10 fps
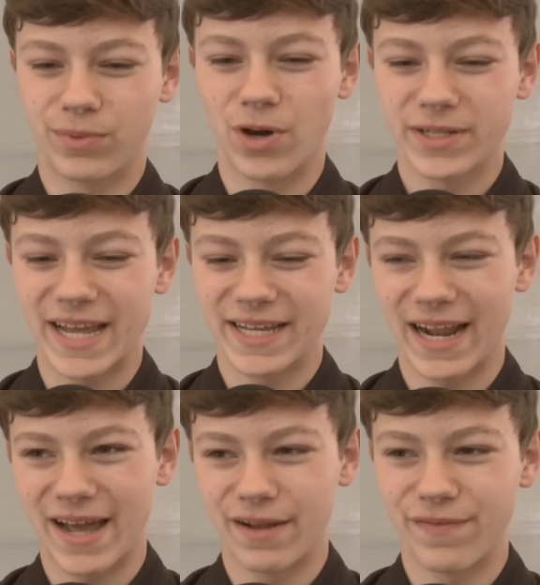got
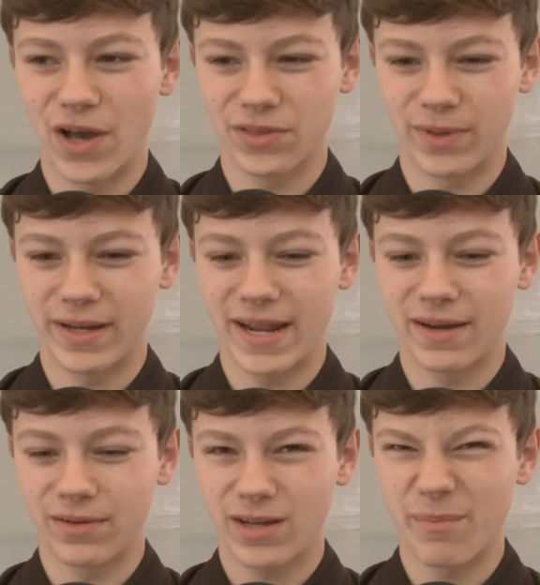taken out in the first one,
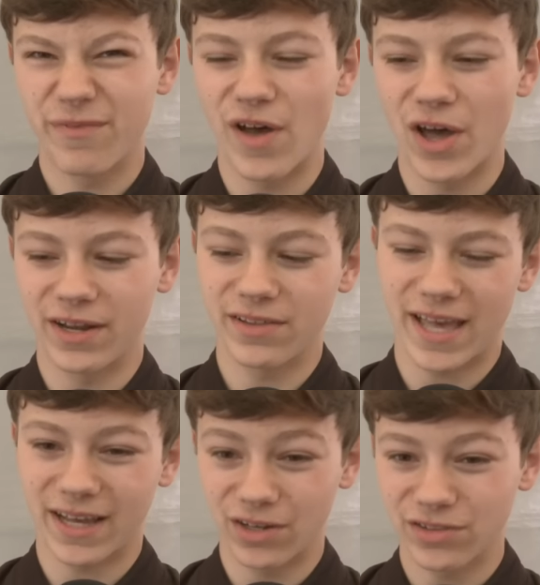then come third in the
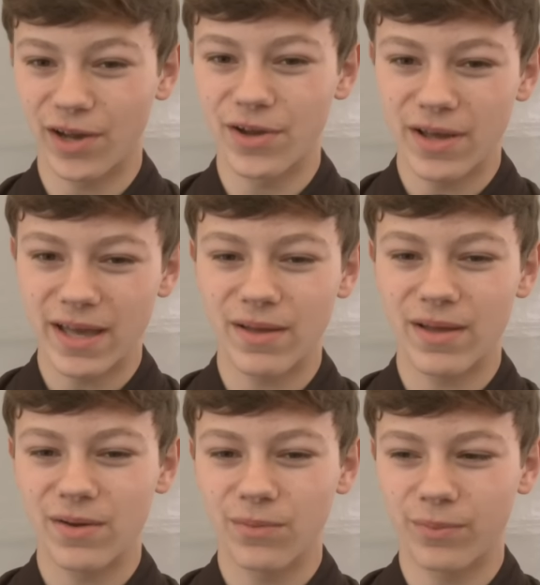second, so
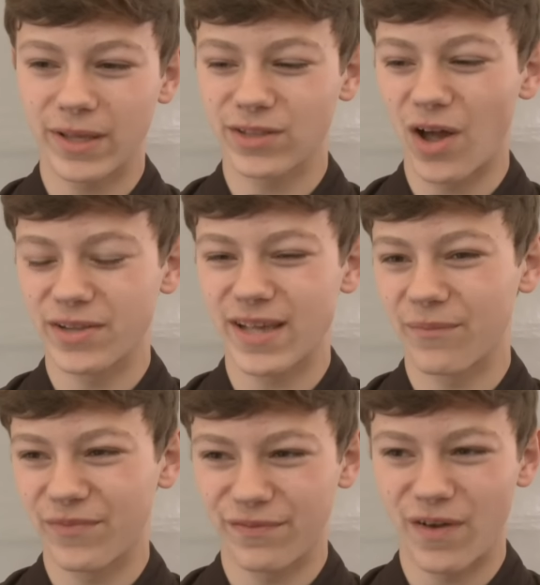we're starting
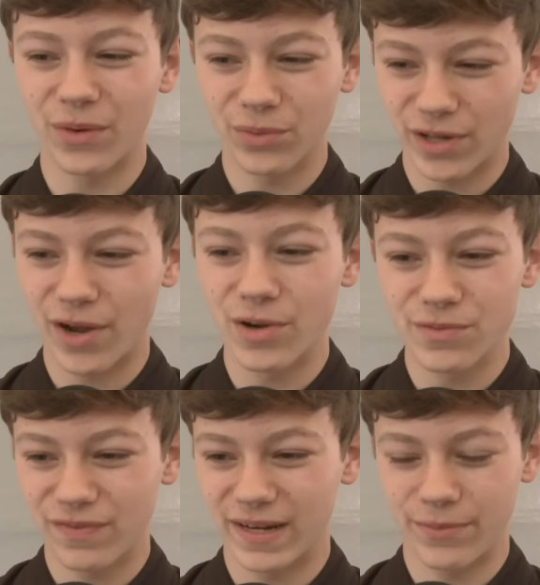seventh for the final, so
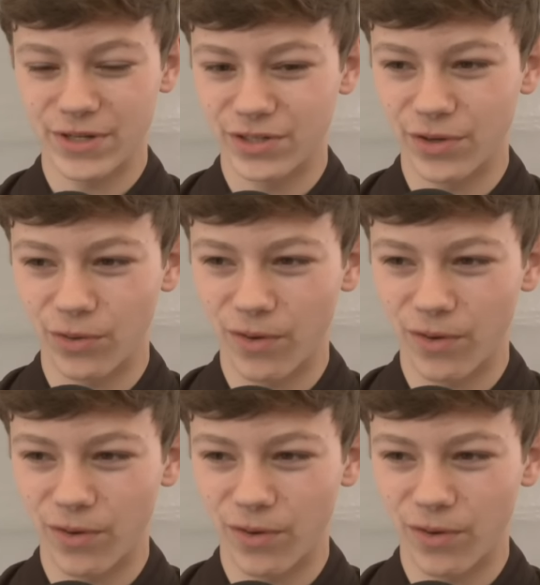hopefully we should do